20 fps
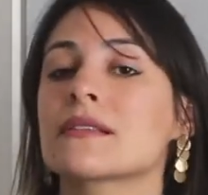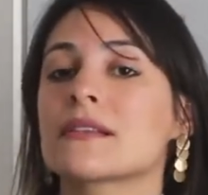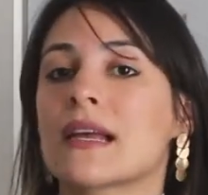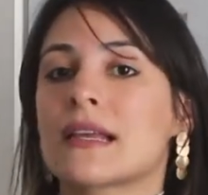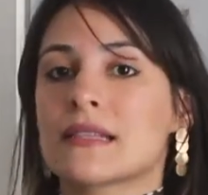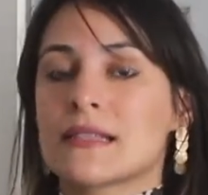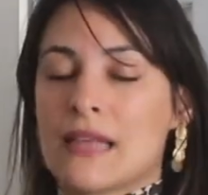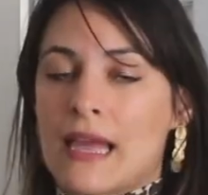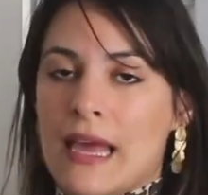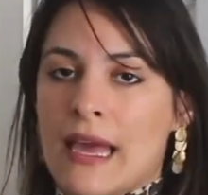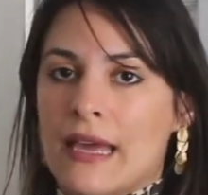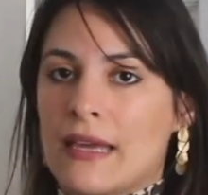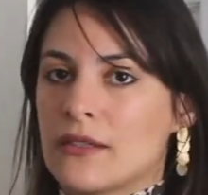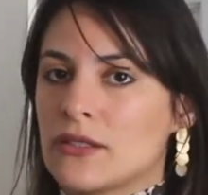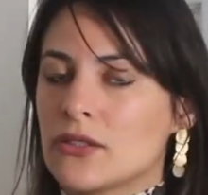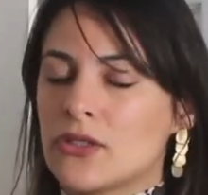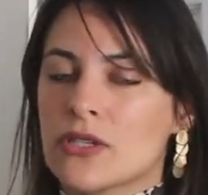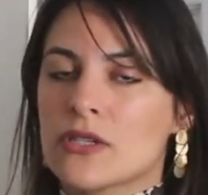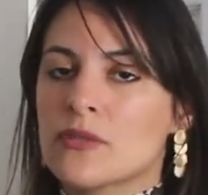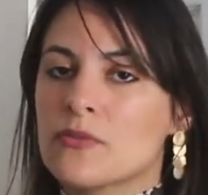size
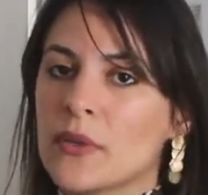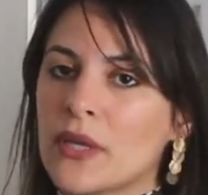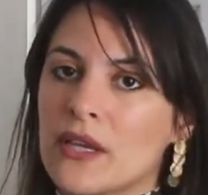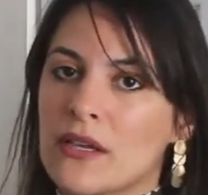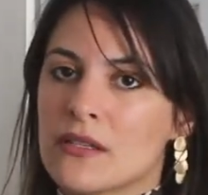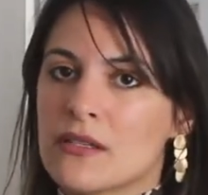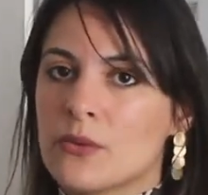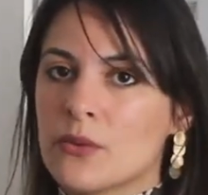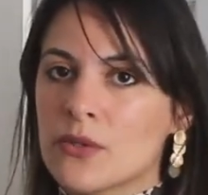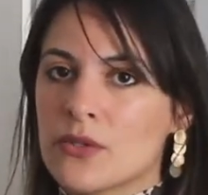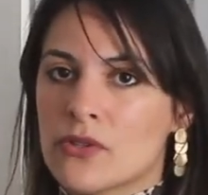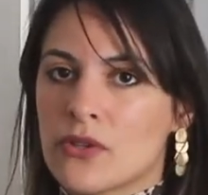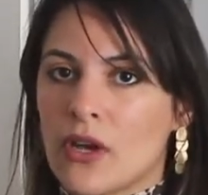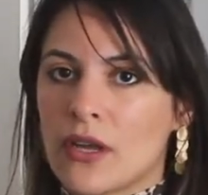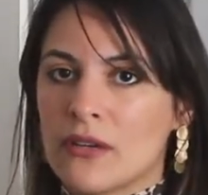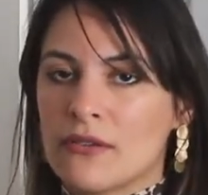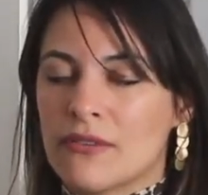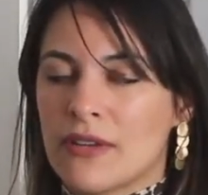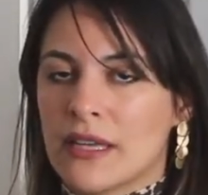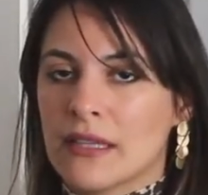8, just because it was
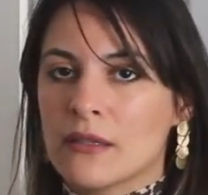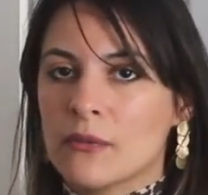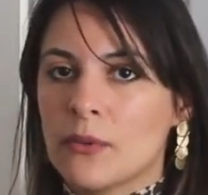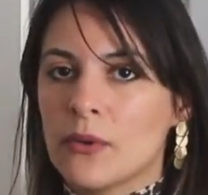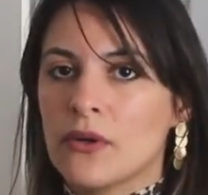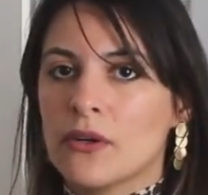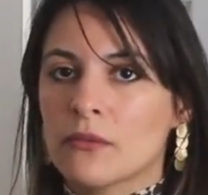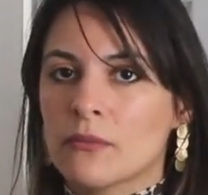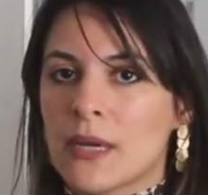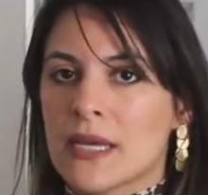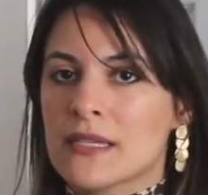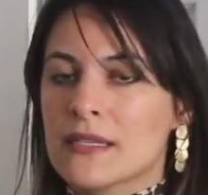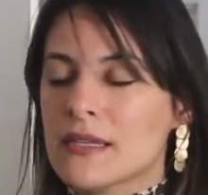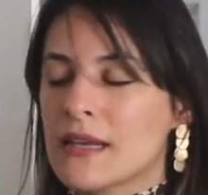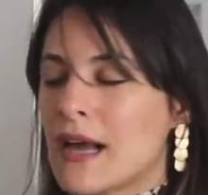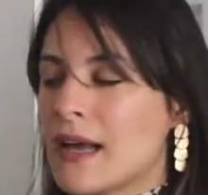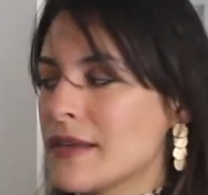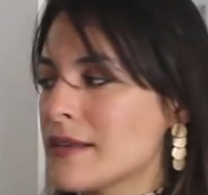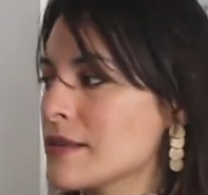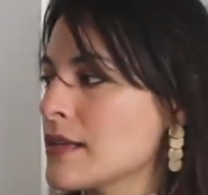not available on my
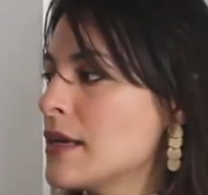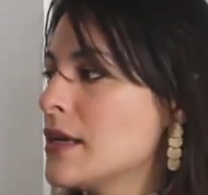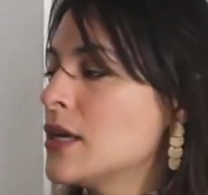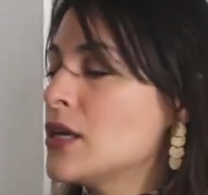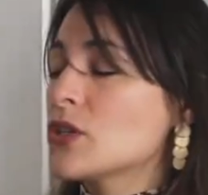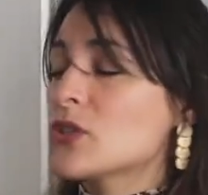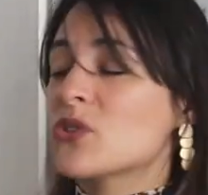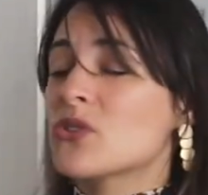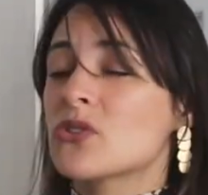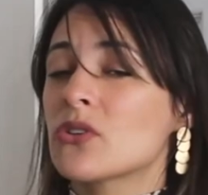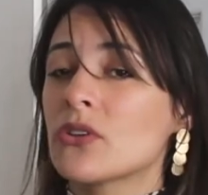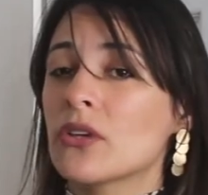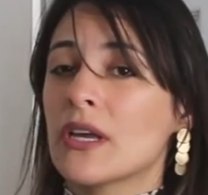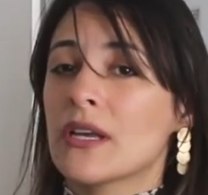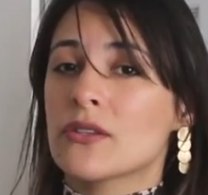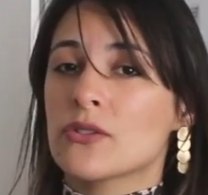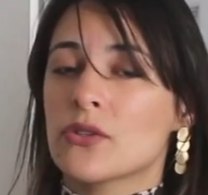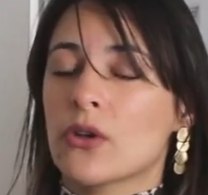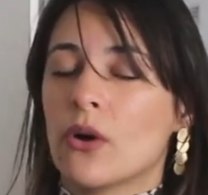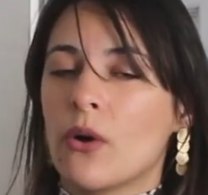size. Just so you
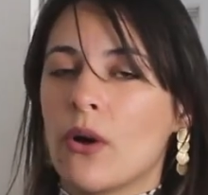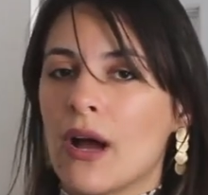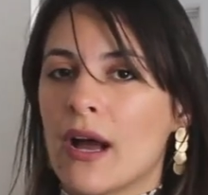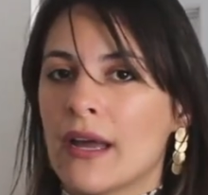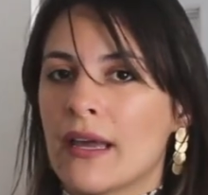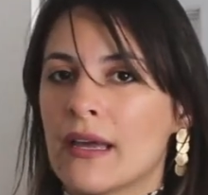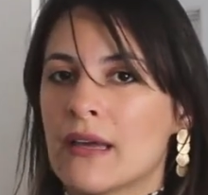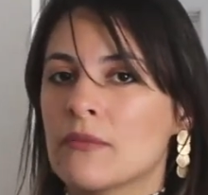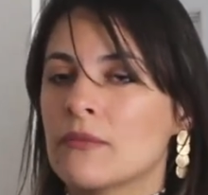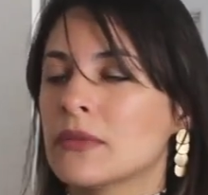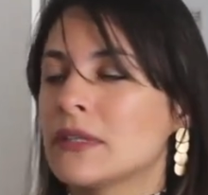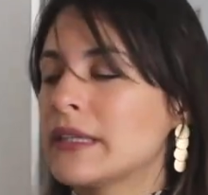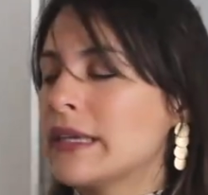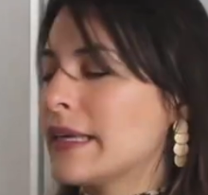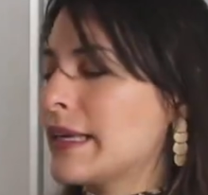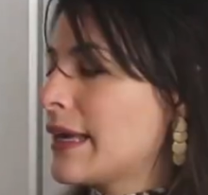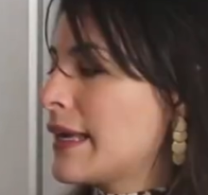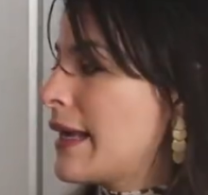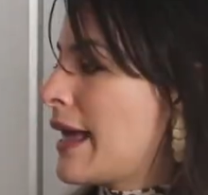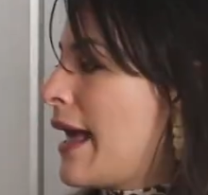guys know, I am
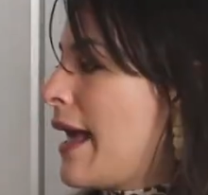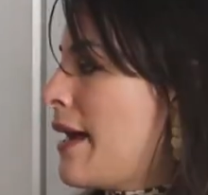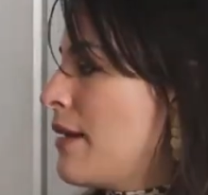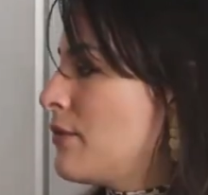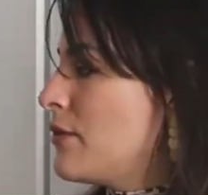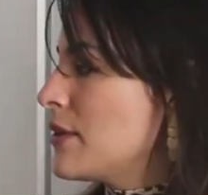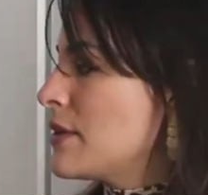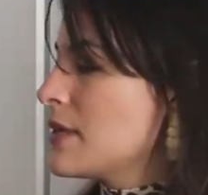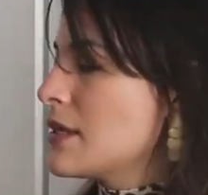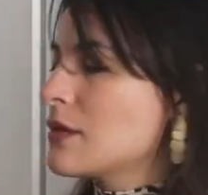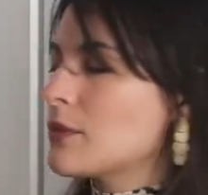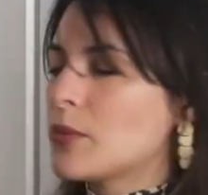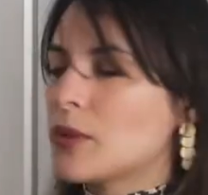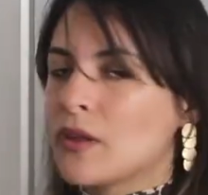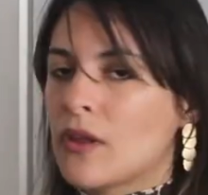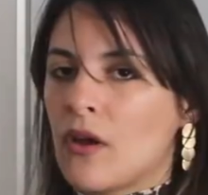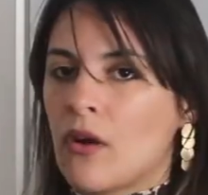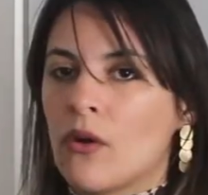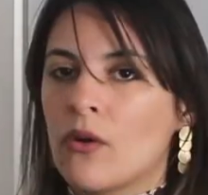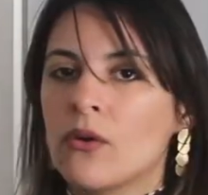linking everything
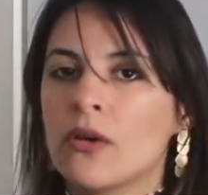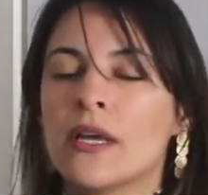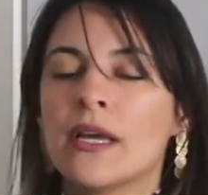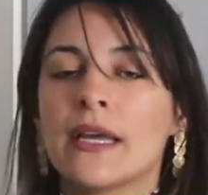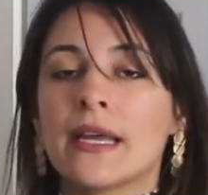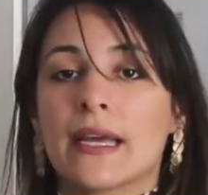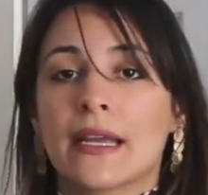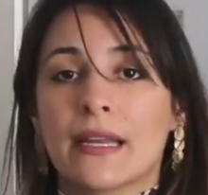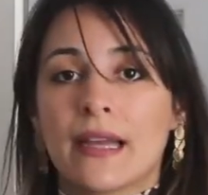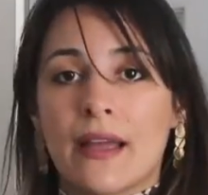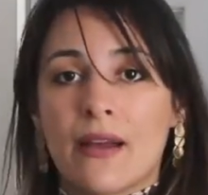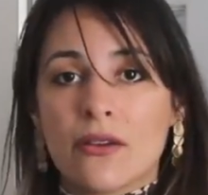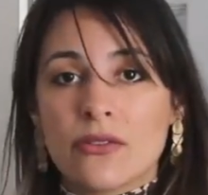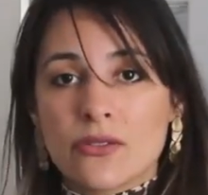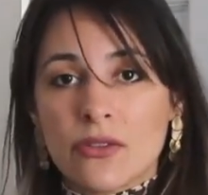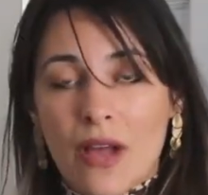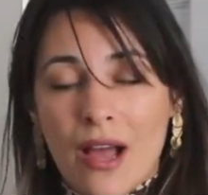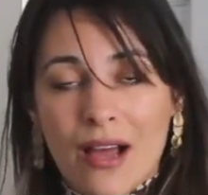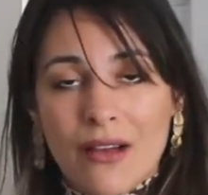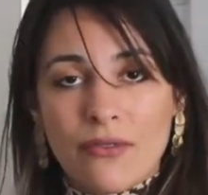below, and I
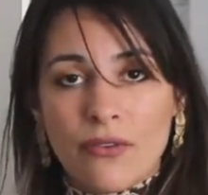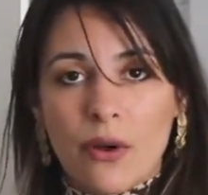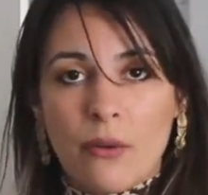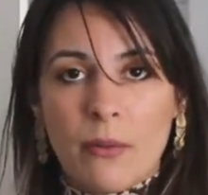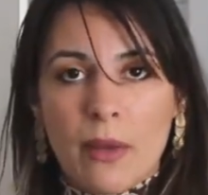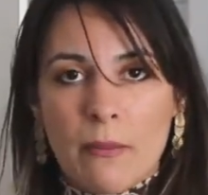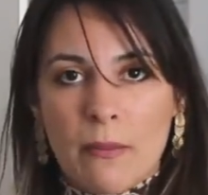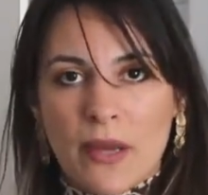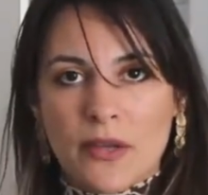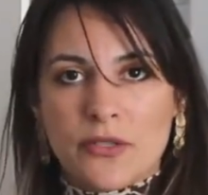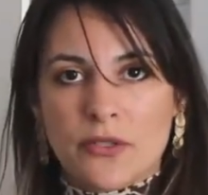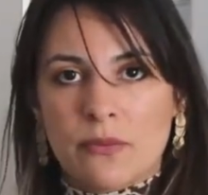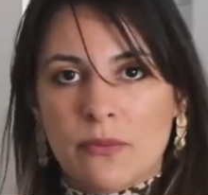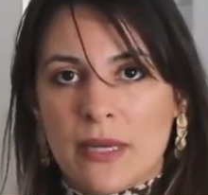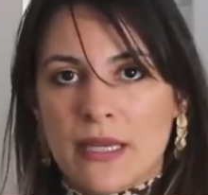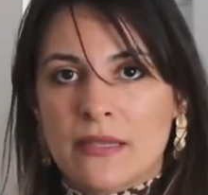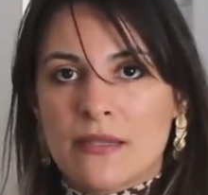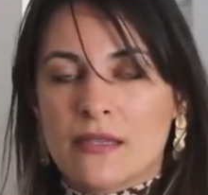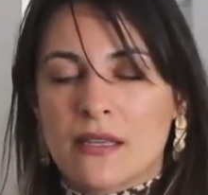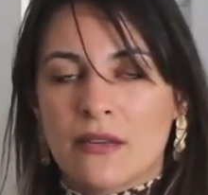also have all my
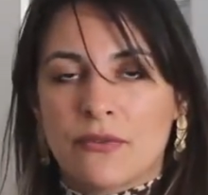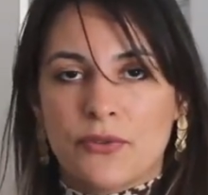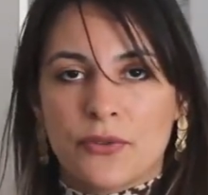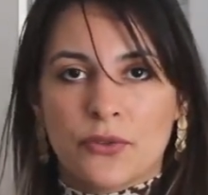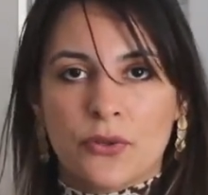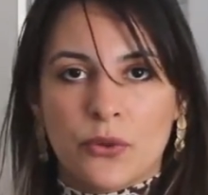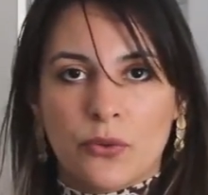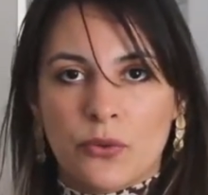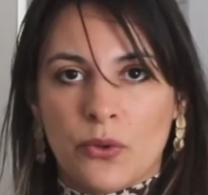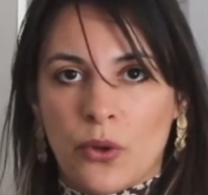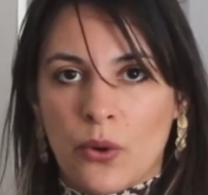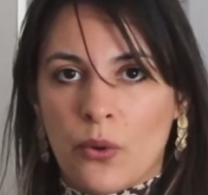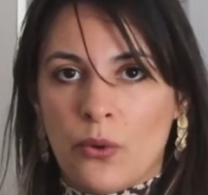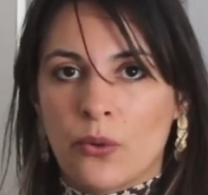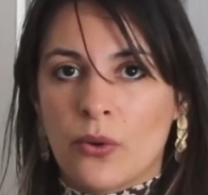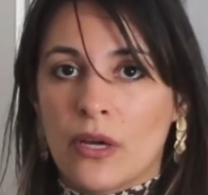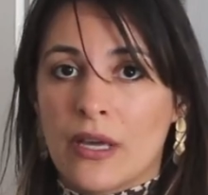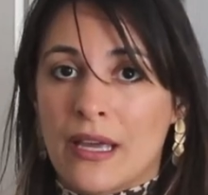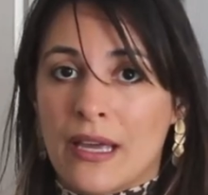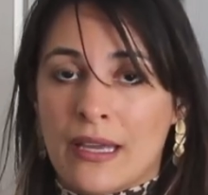measurements if you don't
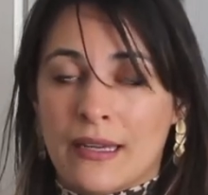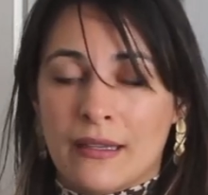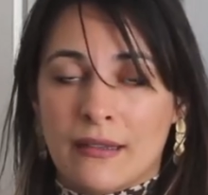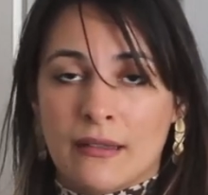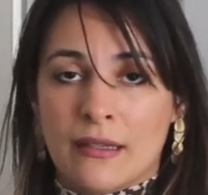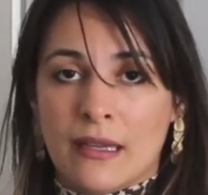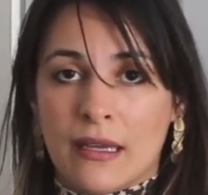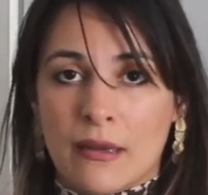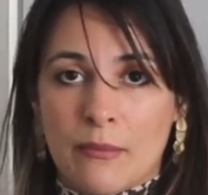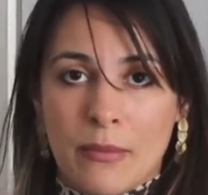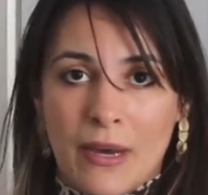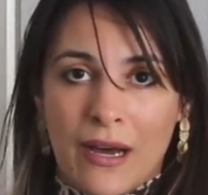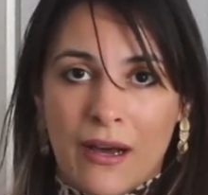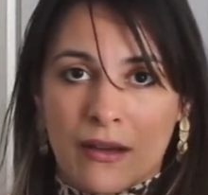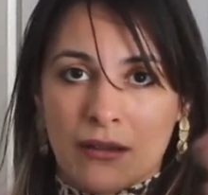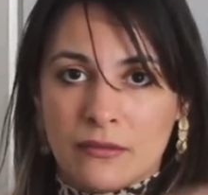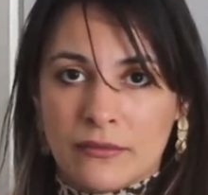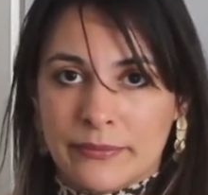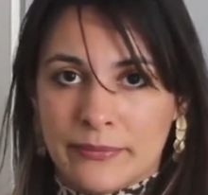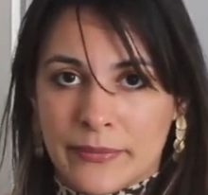know anything
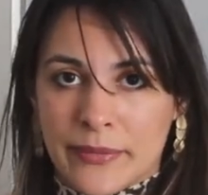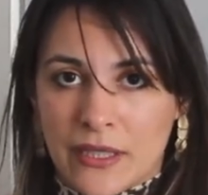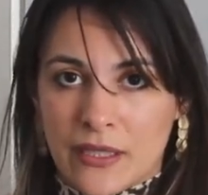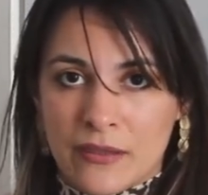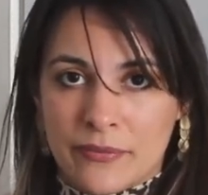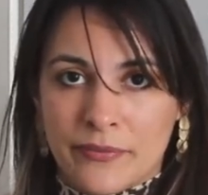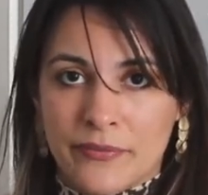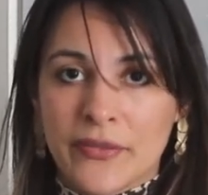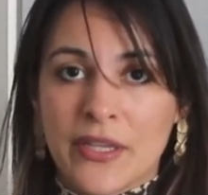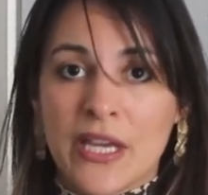about me.